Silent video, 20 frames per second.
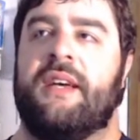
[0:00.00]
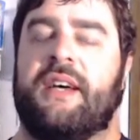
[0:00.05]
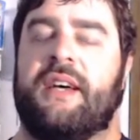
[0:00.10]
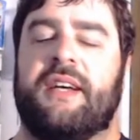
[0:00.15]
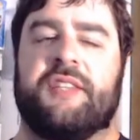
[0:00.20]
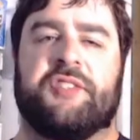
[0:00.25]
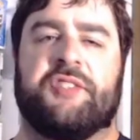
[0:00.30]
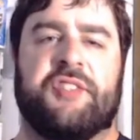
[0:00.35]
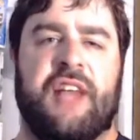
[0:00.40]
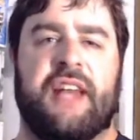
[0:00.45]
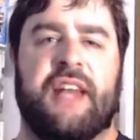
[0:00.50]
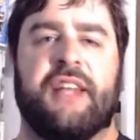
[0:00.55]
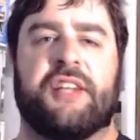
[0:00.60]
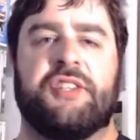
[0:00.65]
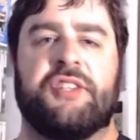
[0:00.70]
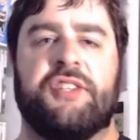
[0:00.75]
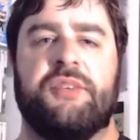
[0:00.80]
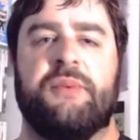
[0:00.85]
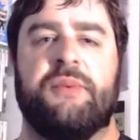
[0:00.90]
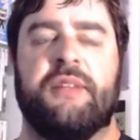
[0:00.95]

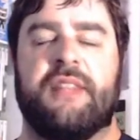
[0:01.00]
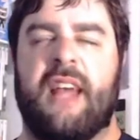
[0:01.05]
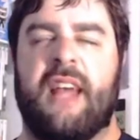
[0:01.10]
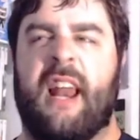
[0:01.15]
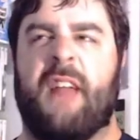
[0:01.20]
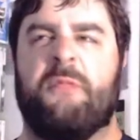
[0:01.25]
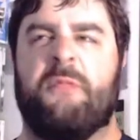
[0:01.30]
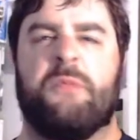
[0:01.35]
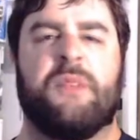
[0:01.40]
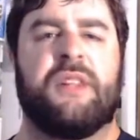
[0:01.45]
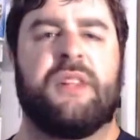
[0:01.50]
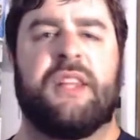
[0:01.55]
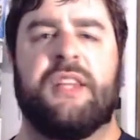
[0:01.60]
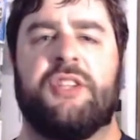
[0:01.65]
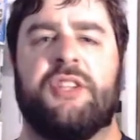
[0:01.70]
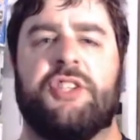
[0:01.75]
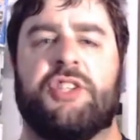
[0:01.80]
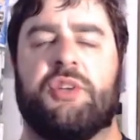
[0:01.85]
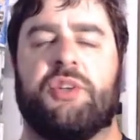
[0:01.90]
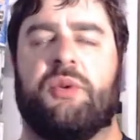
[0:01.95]
aesthetic to it that I really
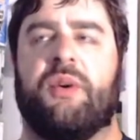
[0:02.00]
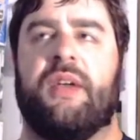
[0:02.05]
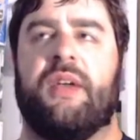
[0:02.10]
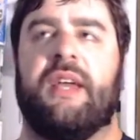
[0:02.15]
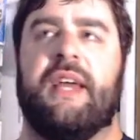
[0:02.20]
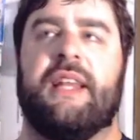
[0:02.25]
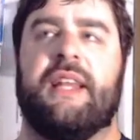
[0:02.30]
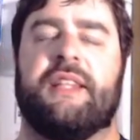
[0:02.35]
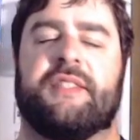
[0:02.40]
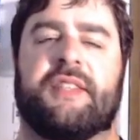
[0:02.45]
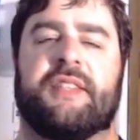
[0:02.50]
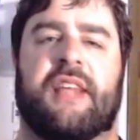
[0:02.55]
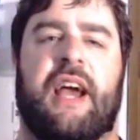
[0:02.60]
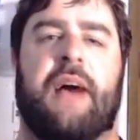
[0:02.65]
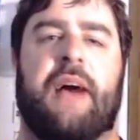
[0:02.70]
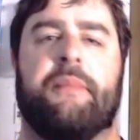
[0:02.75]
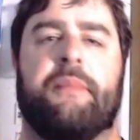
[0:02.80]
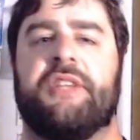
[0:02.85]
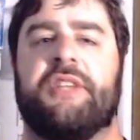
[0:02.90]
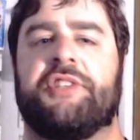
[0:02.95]
enjoy, and it's a
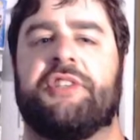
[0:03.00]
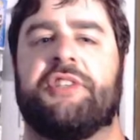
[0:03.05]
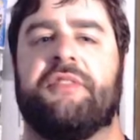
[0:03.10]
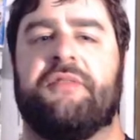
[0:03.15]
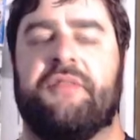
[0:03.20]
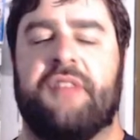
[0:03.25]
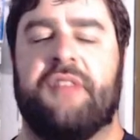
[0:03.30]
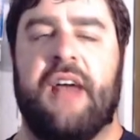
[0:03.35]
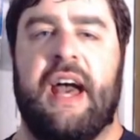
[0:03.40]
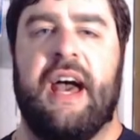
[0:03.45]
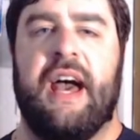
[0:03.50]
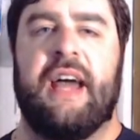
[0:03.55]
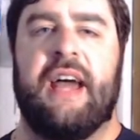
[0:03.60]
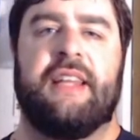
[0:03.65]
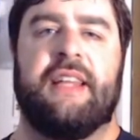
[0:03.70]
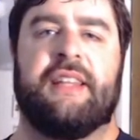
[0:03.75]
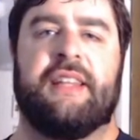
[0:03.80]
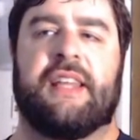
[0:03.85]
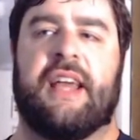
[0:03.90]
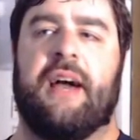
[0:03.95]
combination of that
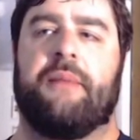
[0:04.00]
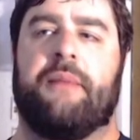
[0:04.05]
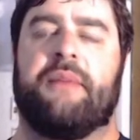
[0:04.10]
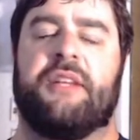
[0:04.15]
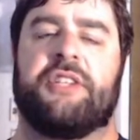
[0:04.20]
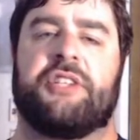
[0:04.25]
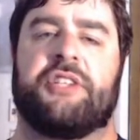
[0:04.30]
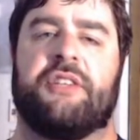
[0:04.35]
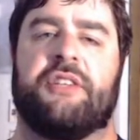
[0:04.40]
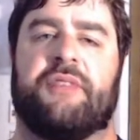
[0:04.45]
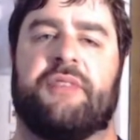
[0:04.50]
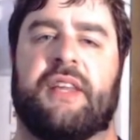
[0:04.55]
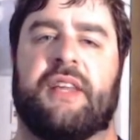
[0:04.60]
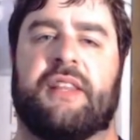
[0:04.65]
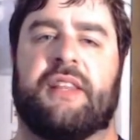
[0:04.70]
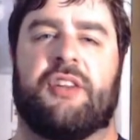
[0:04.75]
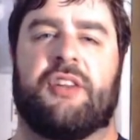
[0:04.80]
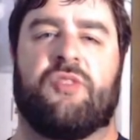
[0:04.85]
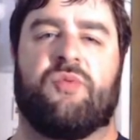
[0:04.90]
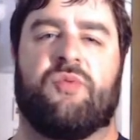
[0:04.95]
and the combination of like
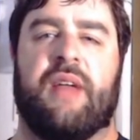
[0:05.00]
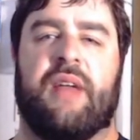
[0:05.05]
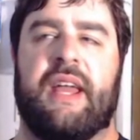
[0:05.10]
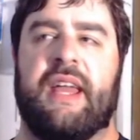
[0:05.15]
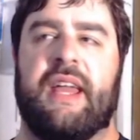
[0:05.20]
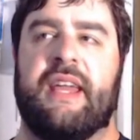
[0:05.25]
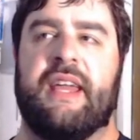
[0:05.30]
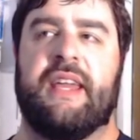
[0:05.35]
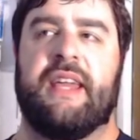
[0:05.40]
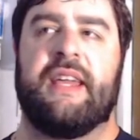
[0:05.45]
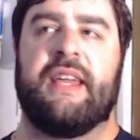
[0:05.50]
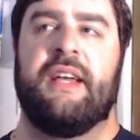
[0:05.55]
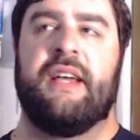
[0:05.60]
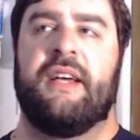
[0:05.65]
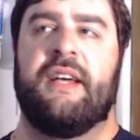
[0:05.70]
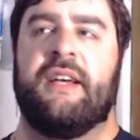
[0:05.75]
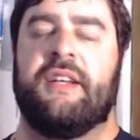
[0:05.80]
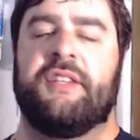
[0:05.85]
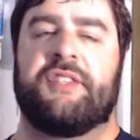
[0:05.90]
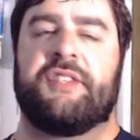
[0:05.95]
the gray
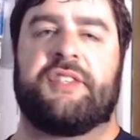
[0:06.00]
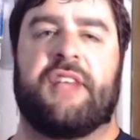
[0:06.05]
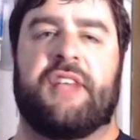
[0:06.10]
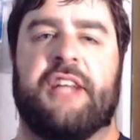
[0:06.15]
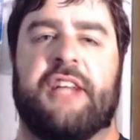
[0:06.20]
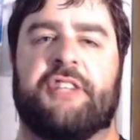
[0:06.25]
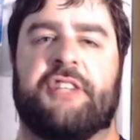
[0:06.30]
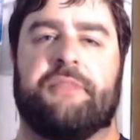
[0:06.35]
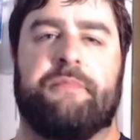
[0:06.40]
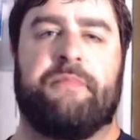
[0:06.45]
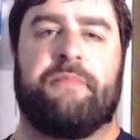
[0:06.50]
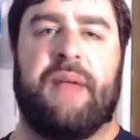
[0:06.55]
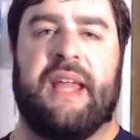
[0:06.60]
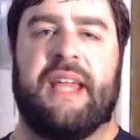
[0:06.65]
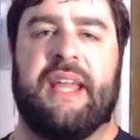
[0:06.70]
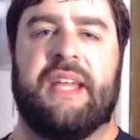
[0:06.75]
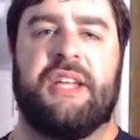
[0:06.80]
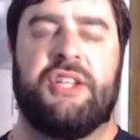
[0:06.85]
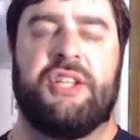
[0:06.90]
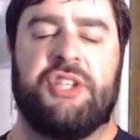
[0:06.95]
/
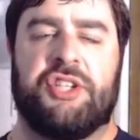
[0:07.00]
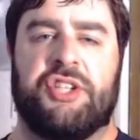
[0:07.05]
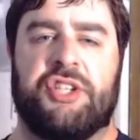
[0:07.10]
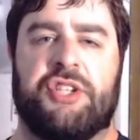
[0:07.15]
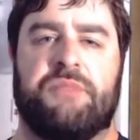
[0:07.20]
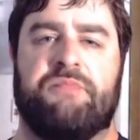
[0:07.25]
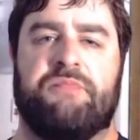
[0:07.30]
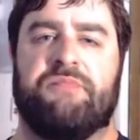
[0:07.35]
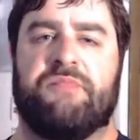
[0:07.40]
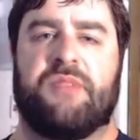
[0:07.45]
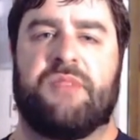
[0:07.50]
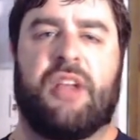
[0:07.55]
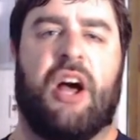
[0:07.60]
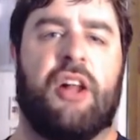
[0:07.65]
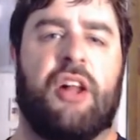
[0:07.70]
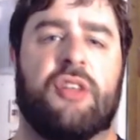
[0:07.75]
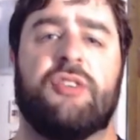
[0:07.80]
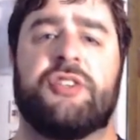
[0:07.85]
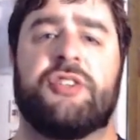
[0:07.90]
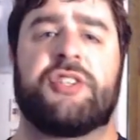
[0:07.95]
beige
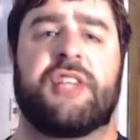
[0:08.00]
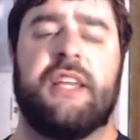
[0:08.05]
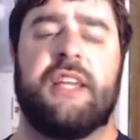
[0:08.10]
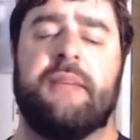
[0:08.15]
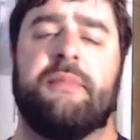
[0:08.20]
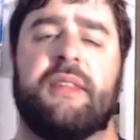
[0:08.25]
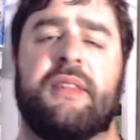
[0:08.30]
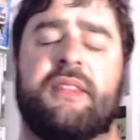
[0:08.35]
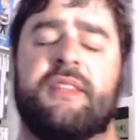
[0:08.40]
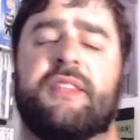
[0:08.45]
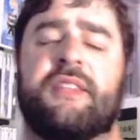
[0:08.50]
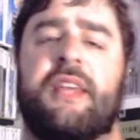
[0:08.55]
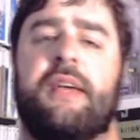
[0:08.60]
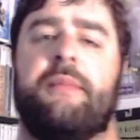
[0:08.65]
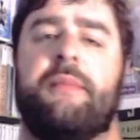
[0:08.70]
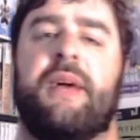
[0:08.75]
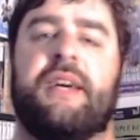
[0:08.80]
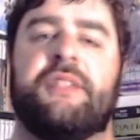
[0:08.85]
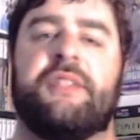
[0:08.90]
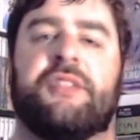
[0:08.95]
color scheme that this
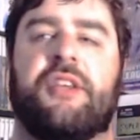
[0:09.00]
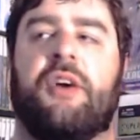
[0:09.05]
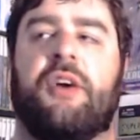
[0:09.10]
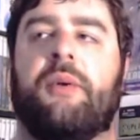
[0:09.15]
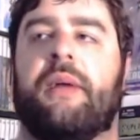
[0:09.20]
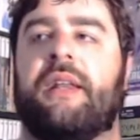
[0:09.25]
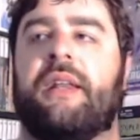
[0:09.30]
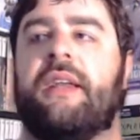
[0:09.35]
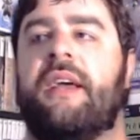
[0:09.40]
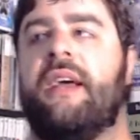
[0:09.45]
game has going.